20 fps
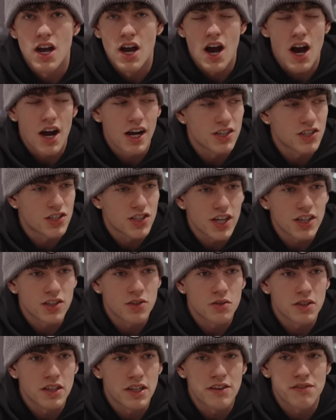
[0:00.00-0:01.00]
I
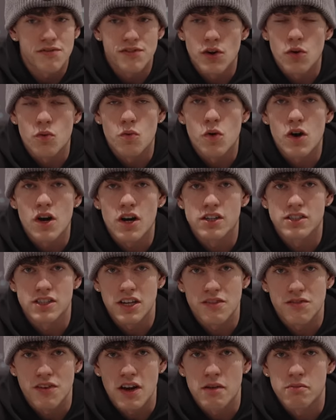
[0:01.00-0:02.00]
genuinely feel worse
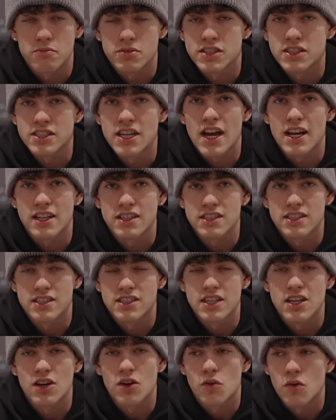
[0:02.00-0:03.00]
if I'm sat
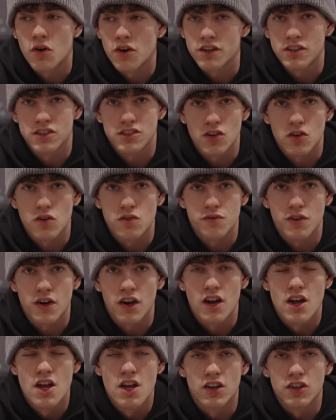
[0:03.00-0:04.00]
still on a
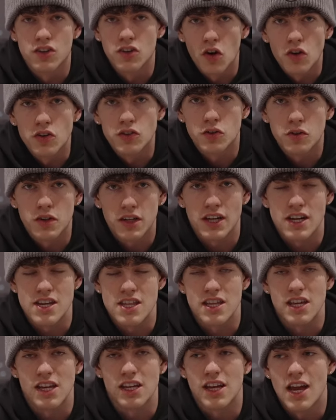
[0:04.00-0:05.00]
sofa not doing
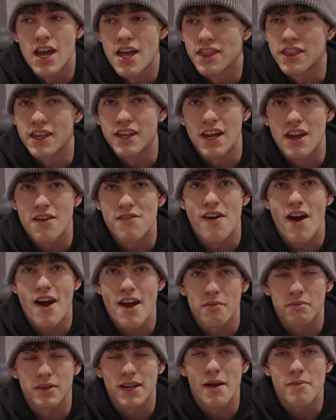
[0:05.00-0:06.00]
anything than if I
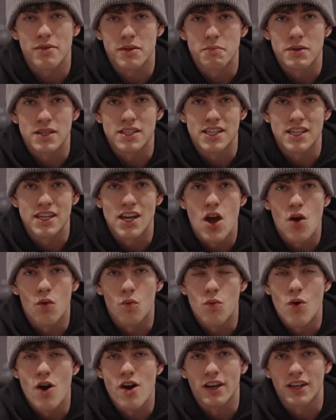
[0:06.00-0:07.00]
am kept busy
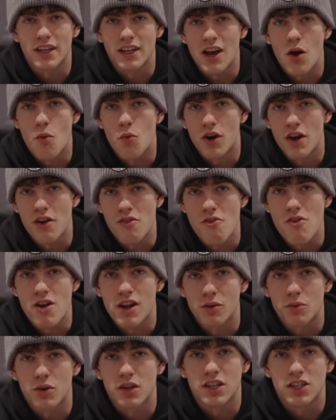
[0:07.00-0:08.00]
working at what I
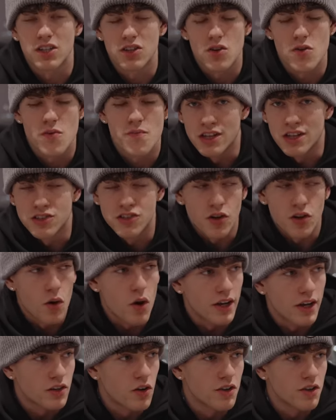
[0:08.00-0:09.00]
really want to do. And so
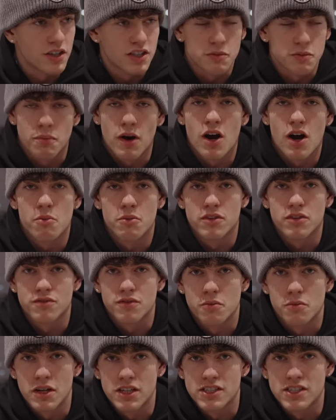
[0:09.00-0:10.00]
I got this apartment
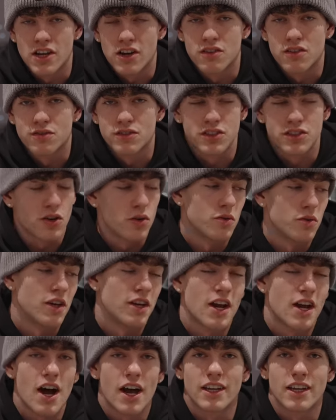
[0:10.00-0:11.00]
for myself so
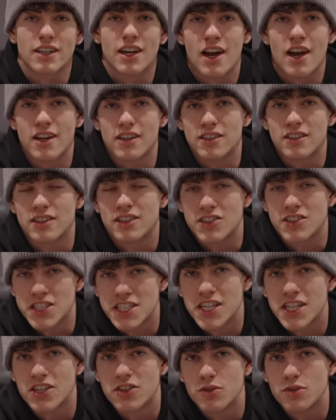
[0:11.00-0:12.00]
that I can
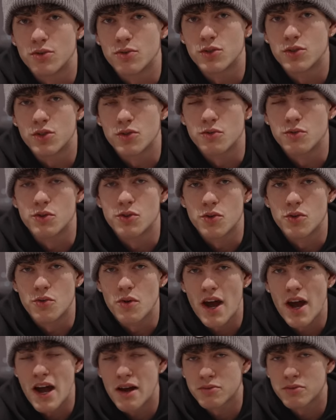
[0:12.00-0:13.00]
continue to do
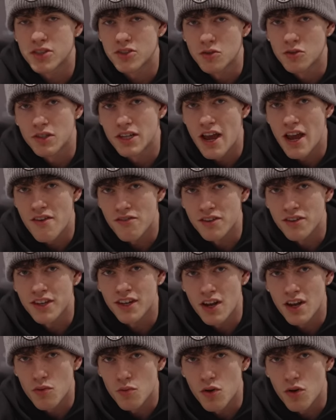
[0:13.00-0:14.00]
absolutely
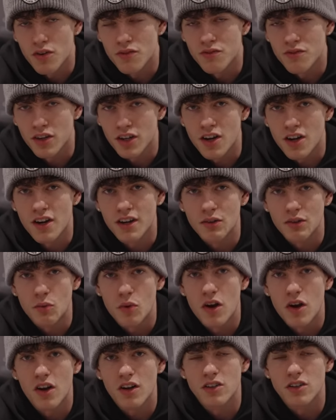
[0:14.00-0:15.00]
everything I want regarding
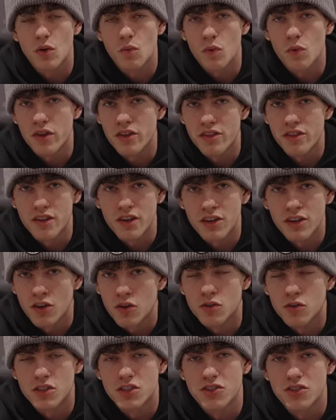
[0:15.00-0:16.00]
work with
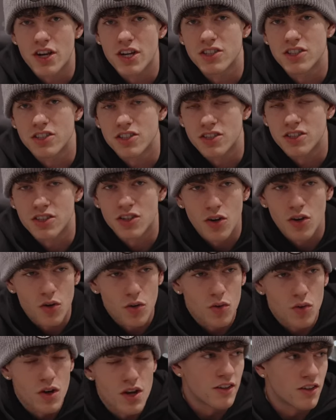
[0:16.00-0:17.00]
no distraction,
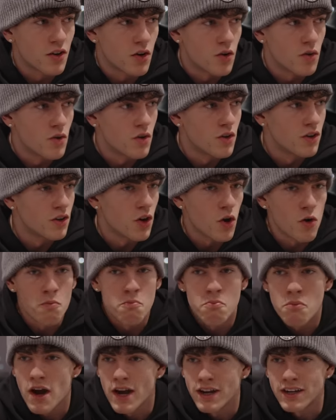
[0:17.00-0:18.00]
no, you know, no
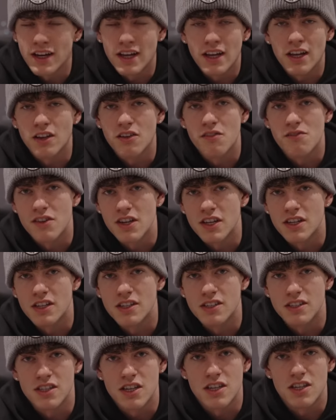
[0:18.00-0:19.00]
minor
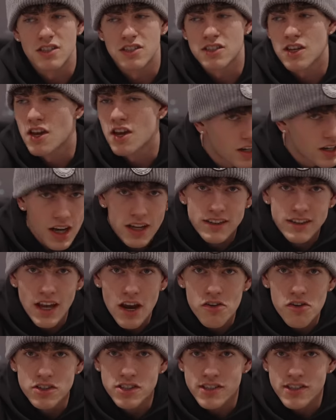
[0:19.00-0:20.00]
inconveniences. Like,
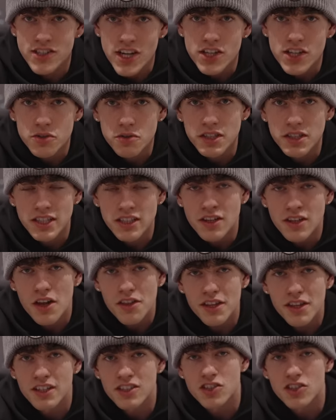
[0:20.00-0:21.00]
there is genuinely
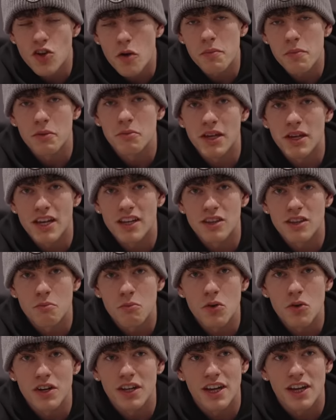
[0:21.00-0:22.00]
nothing stopping me in the
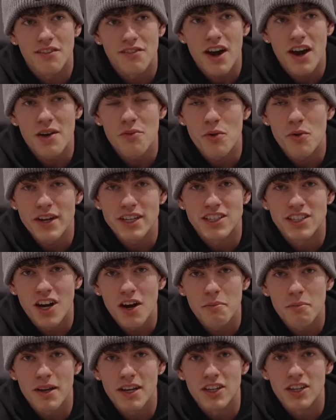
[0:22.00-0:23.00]
morning. If I wake
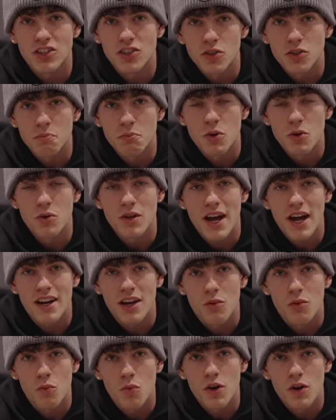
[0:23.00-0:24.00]
up in a good mood and I
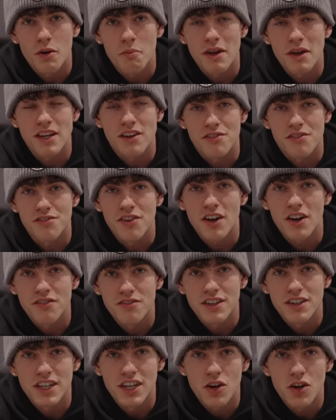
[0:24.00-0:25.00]
want to make a fun
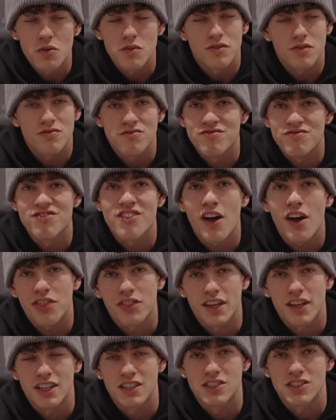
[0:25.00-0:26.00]
video,
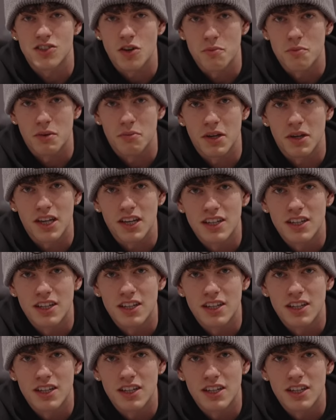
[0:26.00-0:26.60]
nothing is stopping me.